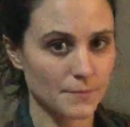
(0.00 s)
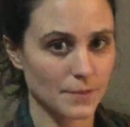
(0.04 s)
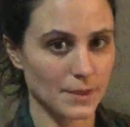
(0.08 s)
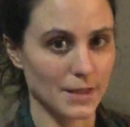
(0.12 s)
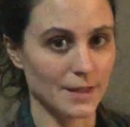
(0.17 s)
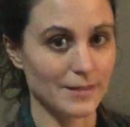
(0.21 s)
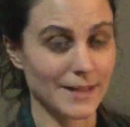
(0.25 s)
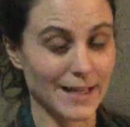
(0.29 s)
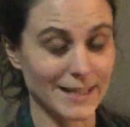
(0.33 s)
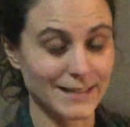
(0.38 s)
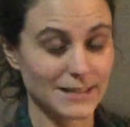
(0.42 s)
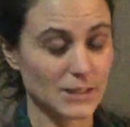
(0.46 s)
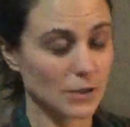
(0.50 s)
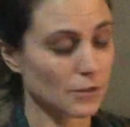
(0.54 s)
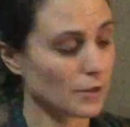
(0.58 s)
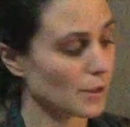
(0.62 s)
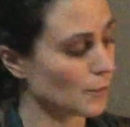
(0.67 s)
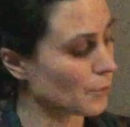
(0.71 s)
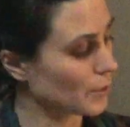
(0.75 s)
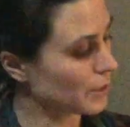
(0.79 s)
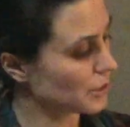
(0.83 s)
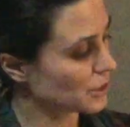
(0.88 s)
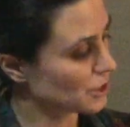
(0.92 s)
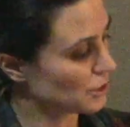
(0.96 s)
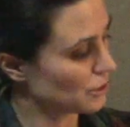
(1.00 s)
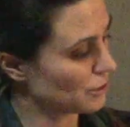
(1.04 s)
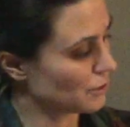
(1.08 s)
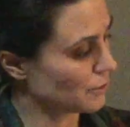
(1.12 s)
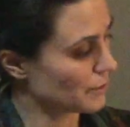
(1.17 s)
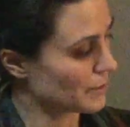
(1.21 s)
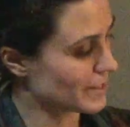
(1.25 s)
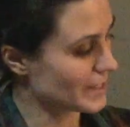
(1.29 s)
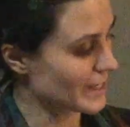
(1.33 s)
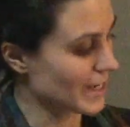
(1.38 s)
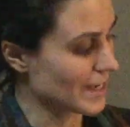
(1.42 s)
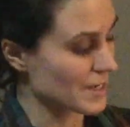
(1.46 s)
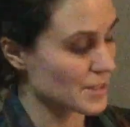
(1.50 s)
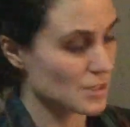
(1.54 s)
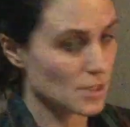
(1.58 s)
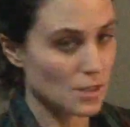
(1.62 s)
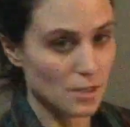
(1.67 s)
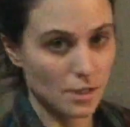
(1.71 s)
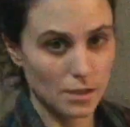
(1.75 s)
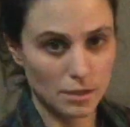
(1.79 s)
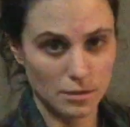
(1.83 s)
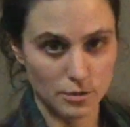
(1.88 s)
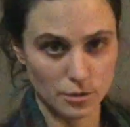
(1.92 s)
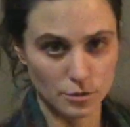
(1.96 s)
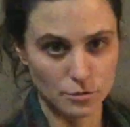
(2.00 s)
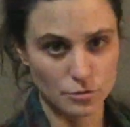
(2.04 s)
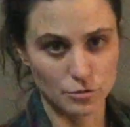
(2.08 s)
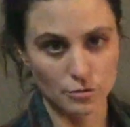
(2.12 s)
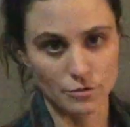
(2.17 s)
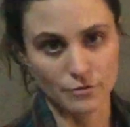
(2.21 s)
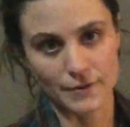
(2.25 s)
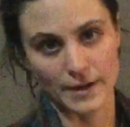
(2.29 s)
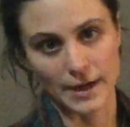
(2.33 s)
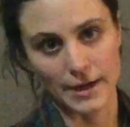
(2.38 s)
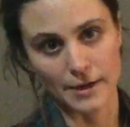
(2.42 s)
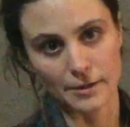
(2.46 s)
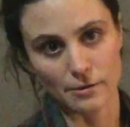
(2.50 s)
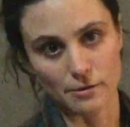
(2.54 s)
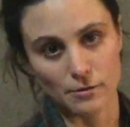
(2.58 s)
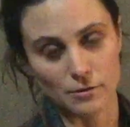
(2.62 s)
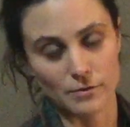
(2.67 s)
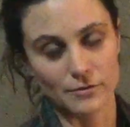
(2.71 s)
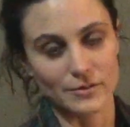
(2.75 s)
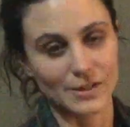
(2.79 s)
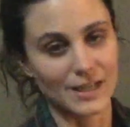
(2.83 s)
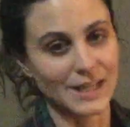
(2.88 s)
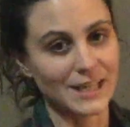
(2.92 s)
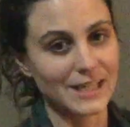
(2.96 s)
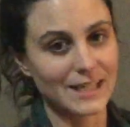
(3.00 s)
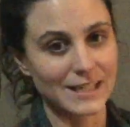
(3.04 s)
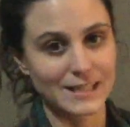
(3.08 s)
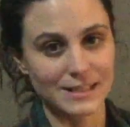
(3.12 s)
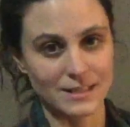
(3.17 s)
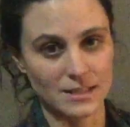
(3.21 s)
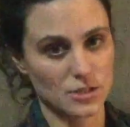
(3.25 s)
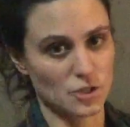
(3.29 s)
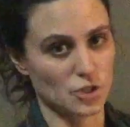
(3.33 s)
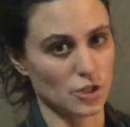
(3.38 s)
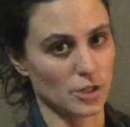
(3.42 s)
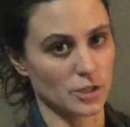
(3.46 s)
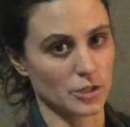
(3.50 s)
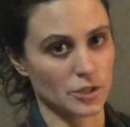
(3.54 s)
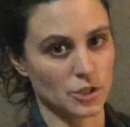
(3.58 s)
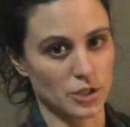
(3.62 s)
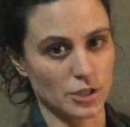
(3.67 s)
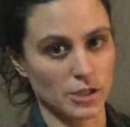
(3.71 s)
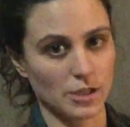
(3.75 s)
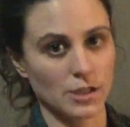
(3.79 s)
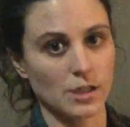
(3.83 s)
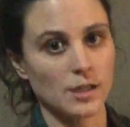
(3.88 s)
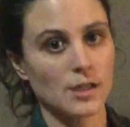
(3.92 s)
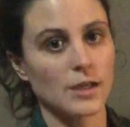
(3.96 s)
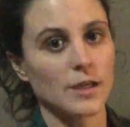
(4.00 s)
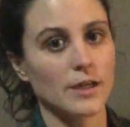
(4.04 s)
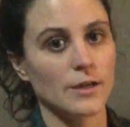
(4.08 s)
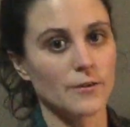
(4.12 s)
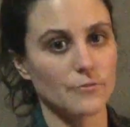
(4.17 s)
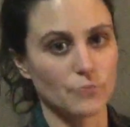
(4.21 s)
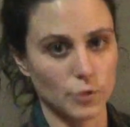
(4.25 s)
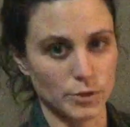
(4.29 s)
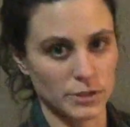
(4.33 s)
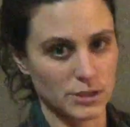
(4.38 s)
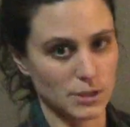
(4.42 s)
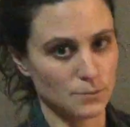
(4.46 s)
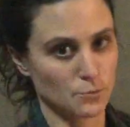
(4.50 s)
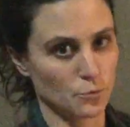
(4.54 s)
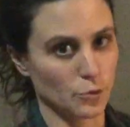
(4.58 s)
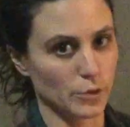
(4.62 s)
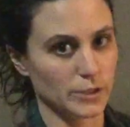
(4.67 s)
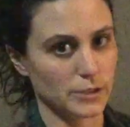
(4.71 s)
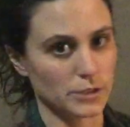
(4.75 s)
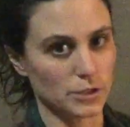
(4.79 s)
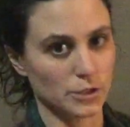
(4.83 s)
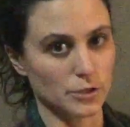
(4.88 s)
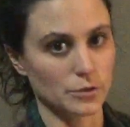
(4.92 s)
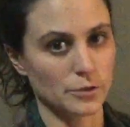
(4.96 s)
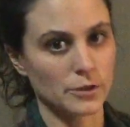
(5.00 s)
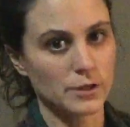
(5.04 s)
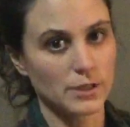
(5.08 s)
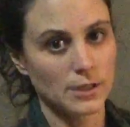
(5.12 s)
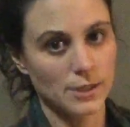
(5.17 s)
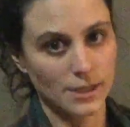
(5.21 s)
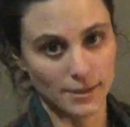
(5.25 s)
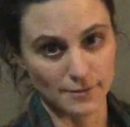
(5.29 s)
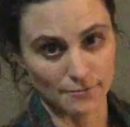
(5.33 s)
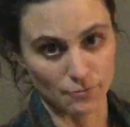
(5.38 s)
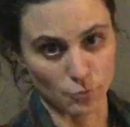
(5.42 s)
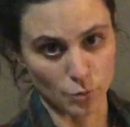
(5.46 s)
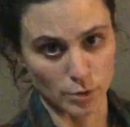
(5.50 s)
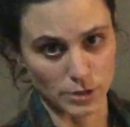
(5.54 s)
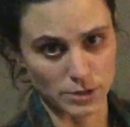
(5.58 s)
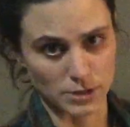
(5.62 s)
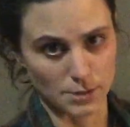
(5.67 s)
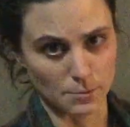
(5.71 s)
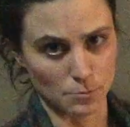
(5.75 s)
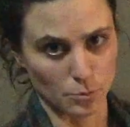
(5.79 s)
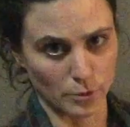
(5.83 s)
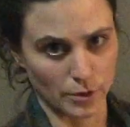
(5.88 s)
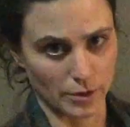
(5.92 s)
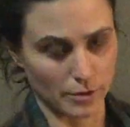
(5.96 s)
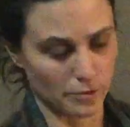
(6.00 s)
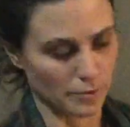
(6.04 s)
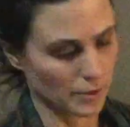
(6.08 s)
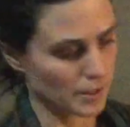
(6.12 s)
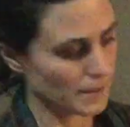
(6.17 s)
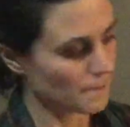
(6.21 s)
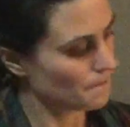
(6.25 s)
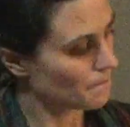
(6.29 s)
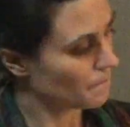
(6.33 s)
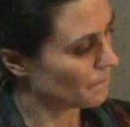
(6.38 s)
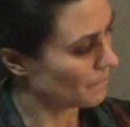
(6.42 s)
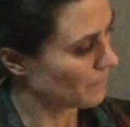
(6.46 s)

and that's how I want you to assess the truth value of any disjunction in 14.2 and 14.3.